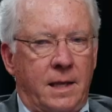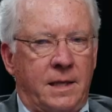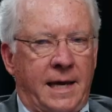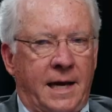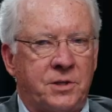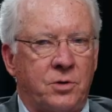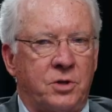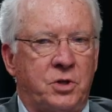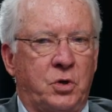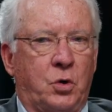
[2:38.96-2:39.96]
The answer
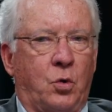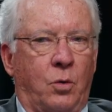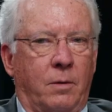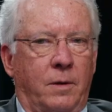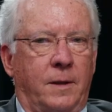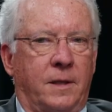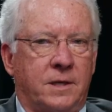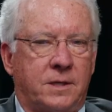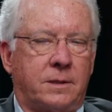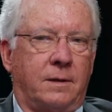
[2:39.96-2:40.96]
to
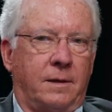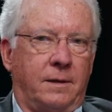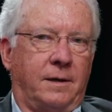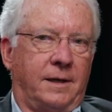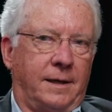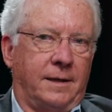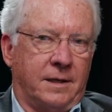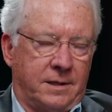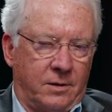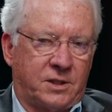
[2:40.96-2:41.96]
this
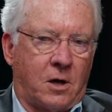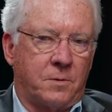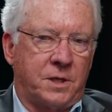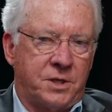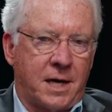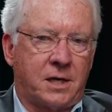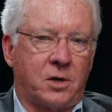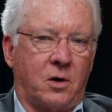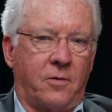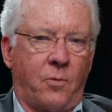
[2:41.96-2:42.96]
is called the duck
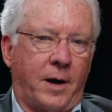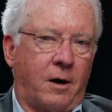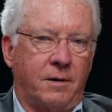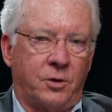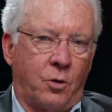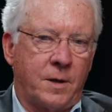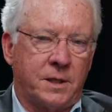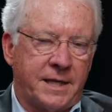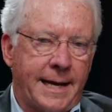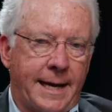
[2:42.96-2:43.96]
curve, where during
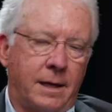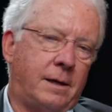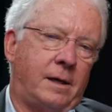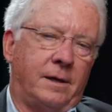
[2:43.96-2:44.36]
the day,